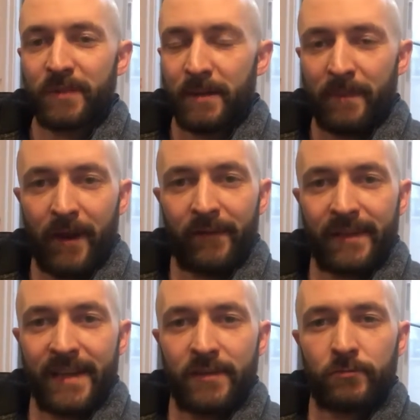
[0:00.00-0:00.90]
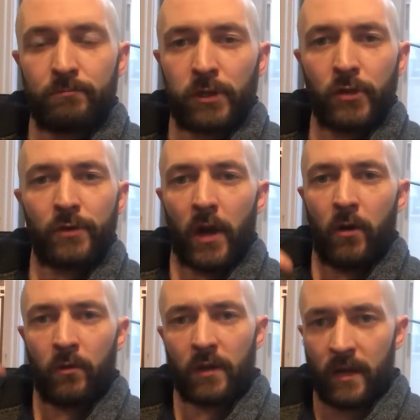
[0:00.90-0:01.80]
but apparently
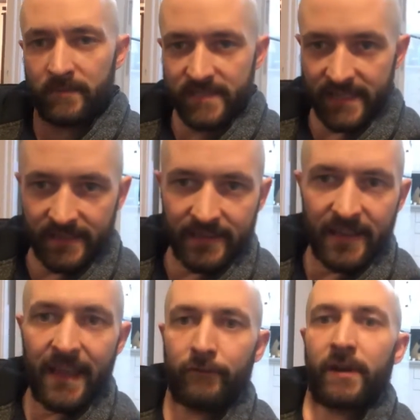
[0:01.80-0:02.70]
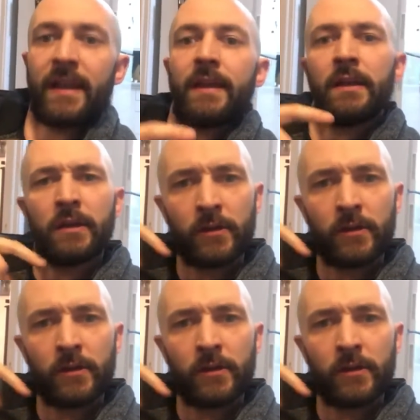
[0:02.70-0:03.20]
Pluto comes in every